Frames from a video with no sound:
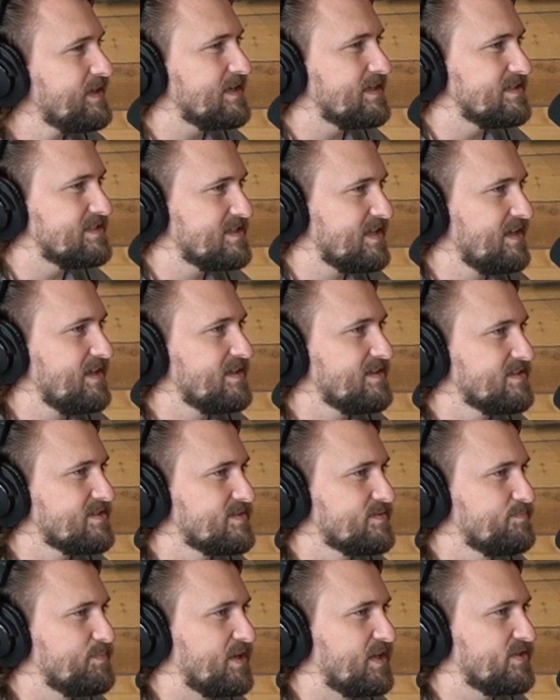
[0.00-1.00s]

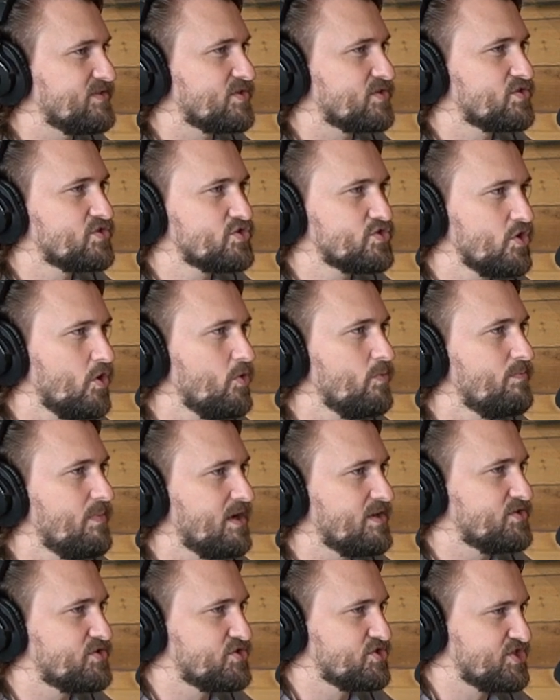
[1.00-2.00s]
intense because there's so
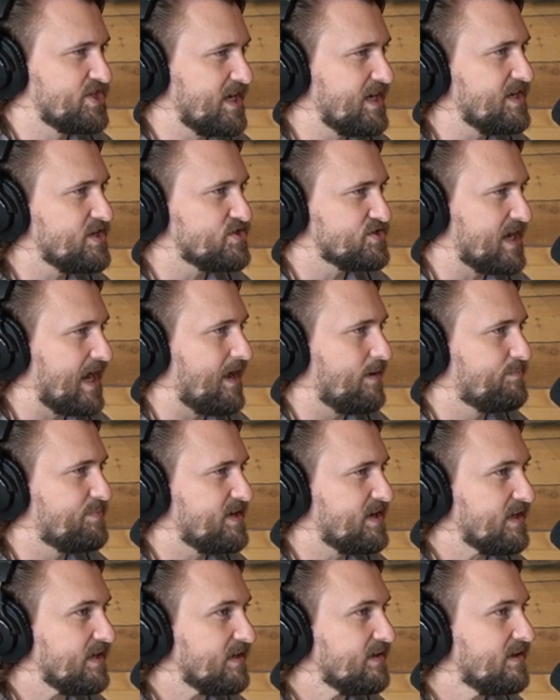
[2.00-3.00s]
much change
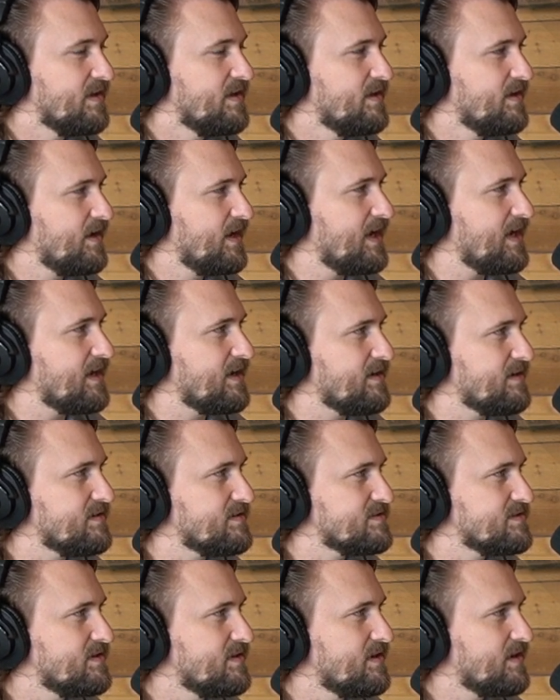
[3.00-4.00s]
happening,
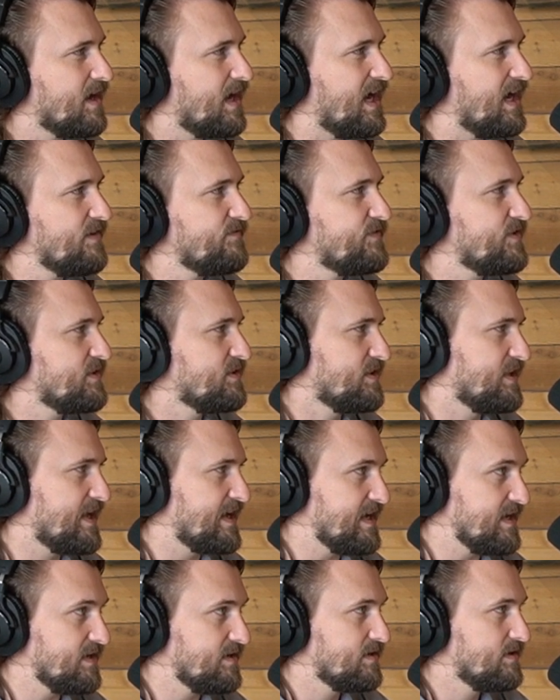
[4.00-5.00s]
and I feel
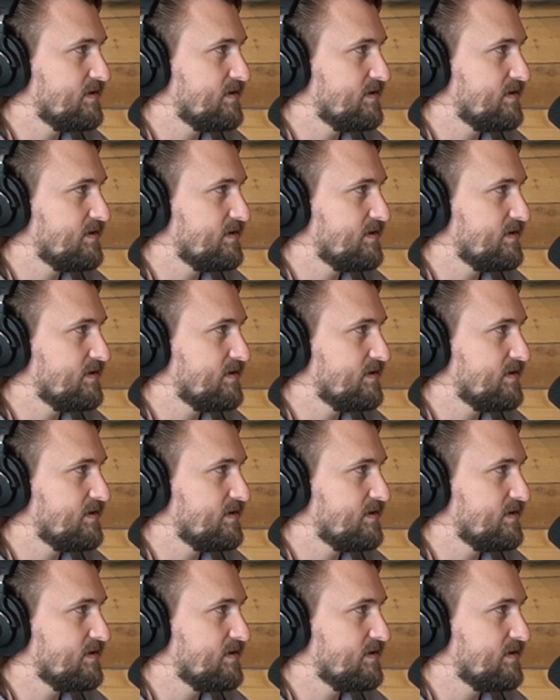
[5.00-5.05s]
like